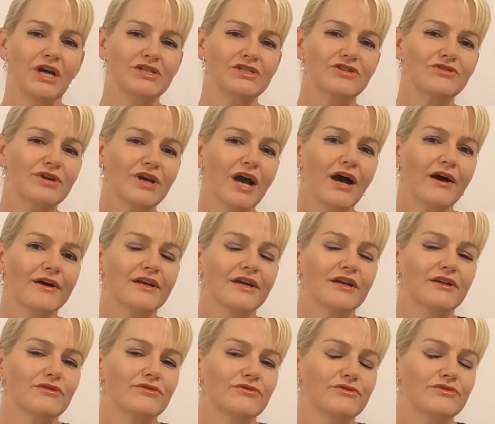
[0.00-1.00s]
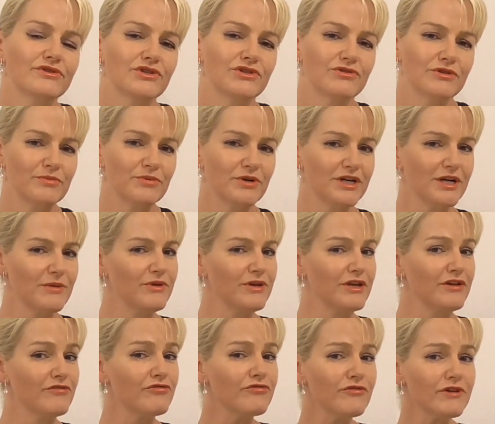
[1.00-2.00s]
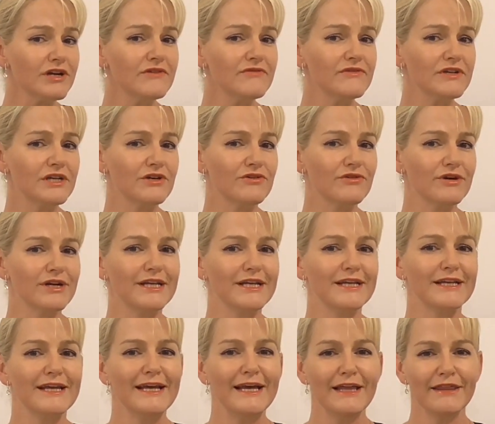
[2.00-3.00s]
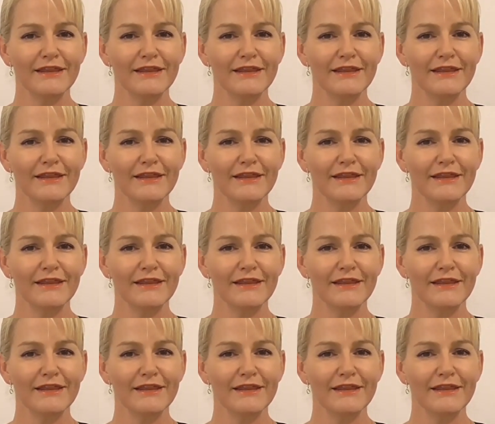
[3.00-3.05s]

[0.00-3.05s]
so you can't allude to a product being free of an ingredient